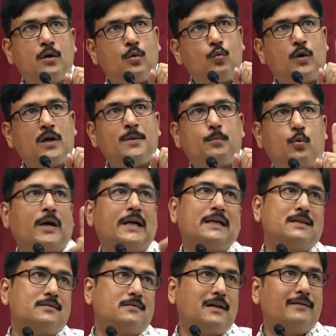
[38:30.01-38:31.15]
one
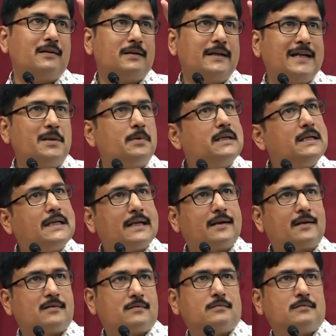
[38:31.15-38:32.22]
point. So I will, anybody can,